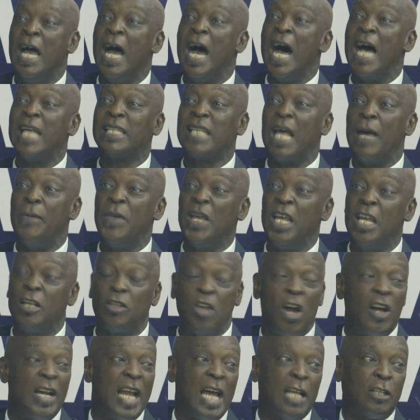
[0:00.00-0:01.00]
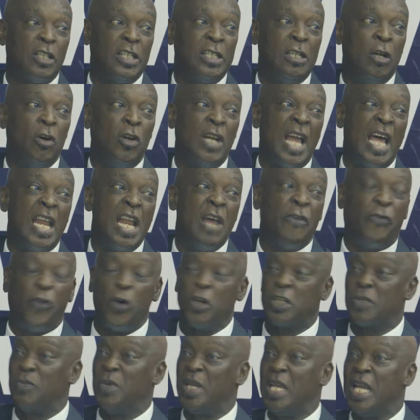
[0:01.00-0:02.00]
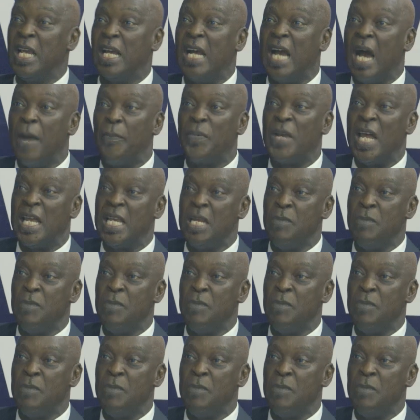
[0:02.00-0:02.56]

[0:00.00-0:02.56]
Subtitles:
As I begin to order, the other they first begin grab, now the